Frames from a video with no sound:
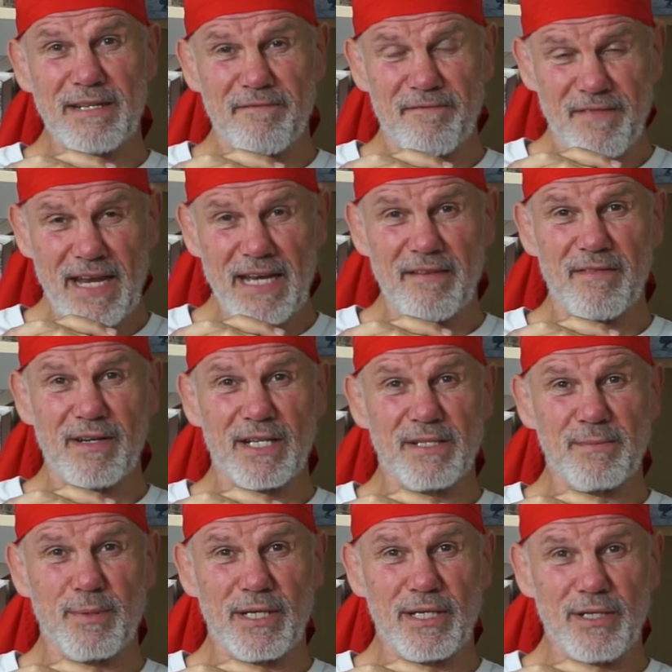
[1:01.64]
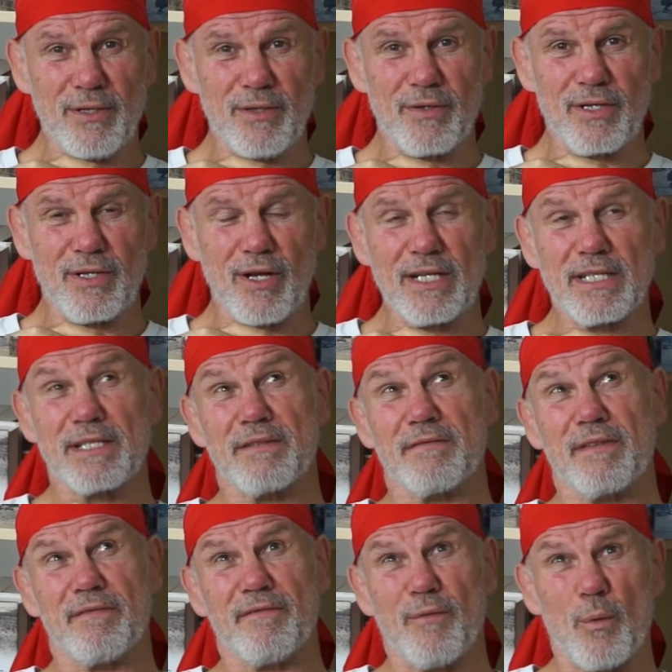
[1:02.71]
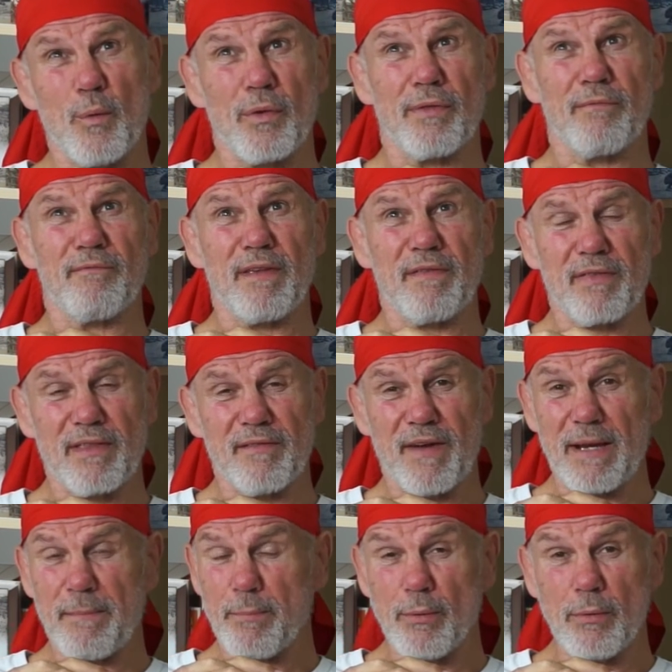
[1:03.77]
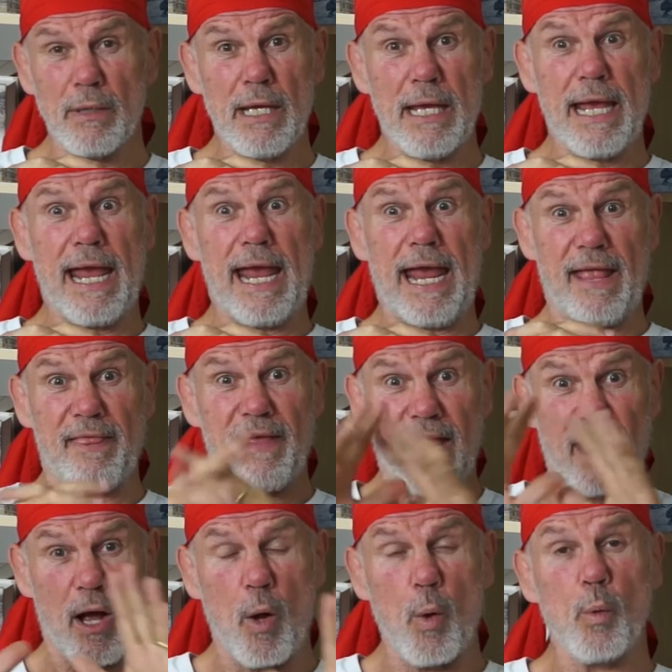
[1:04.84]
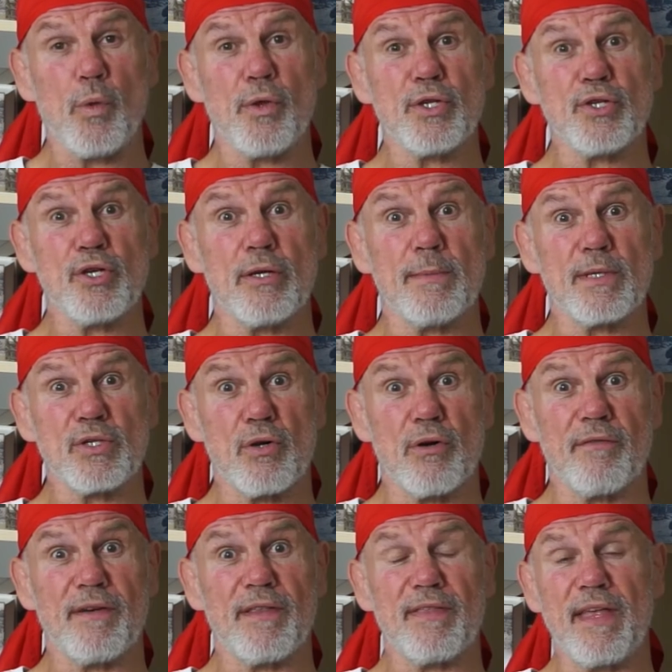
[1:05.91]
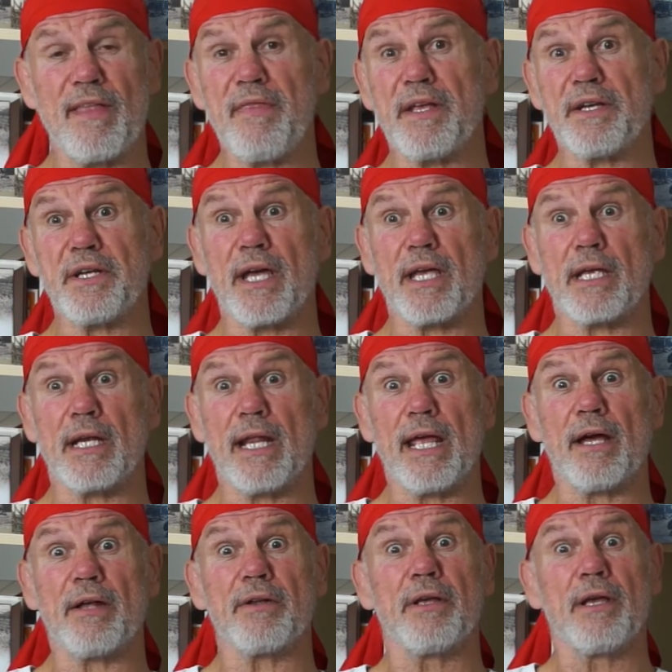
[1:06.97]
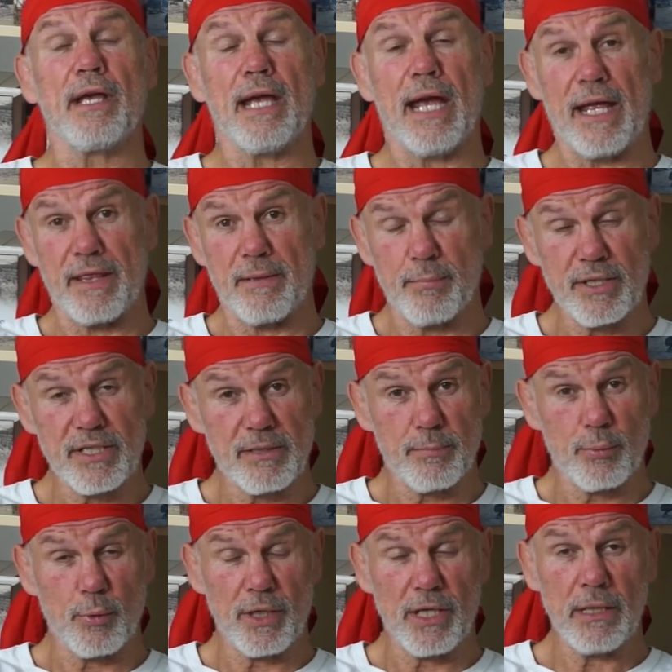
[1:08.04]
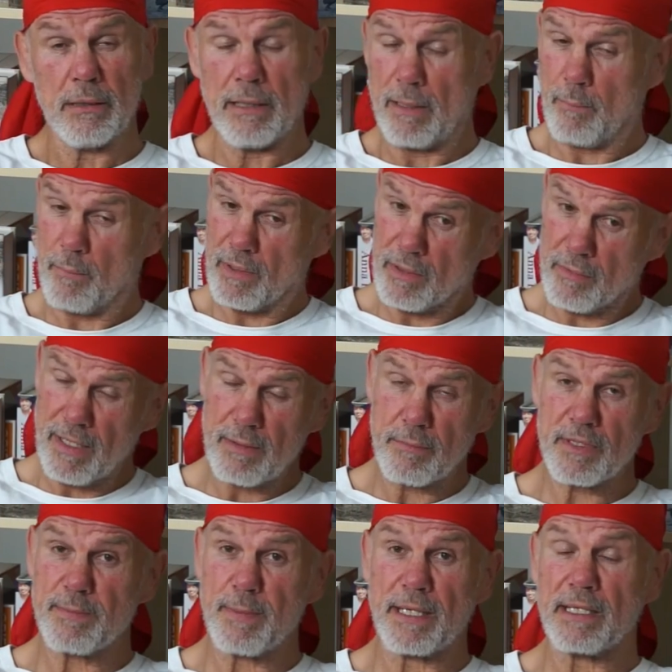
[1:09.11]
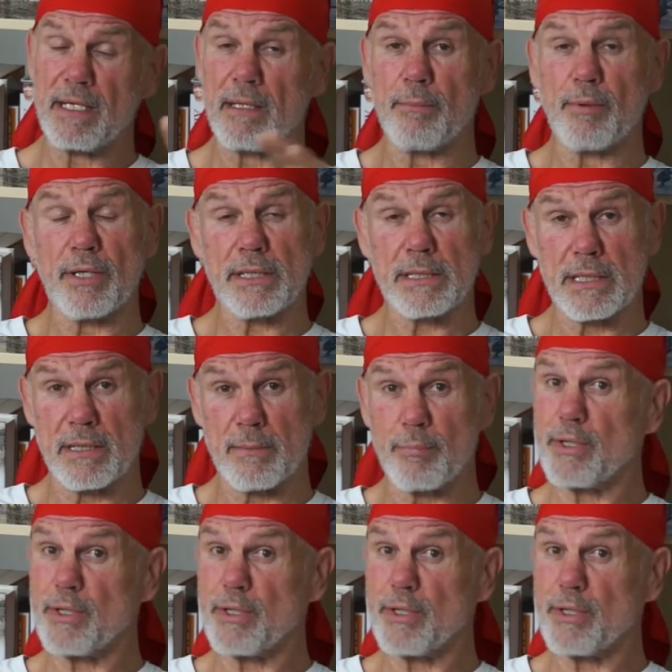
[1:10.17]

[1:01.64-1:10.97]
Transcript: defend Villers-Bretonneux the night of the 4th, 5th of April, and they hold the Germans off. And then they're taken out, and the Brits are put in. And with great respect to the Brits